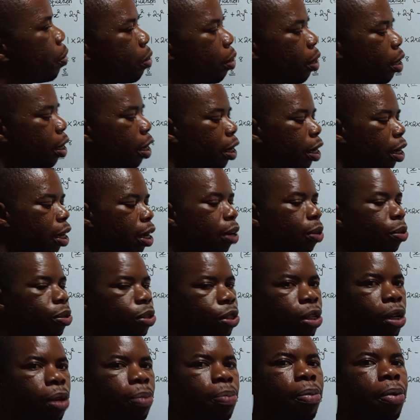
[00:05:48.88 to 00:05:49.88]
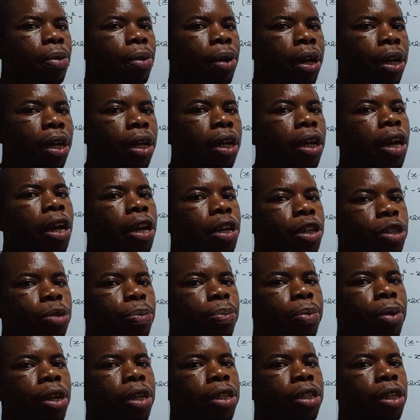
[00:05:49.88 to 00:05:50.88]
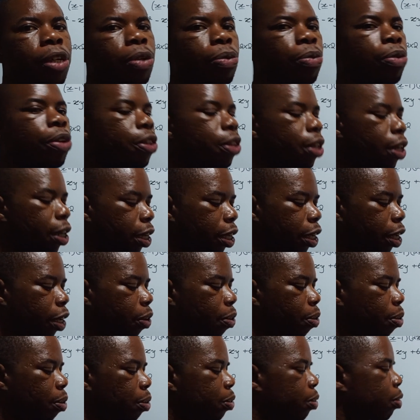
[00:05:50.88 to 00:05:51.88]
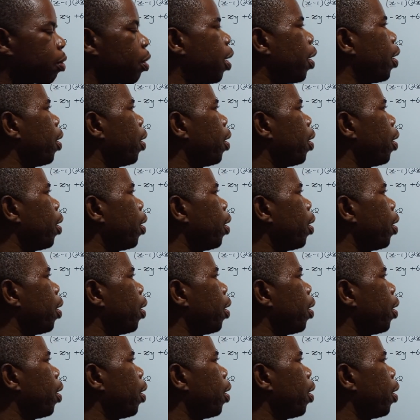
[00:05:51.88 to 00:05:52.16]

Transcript: an algebraic expression with an equal sign.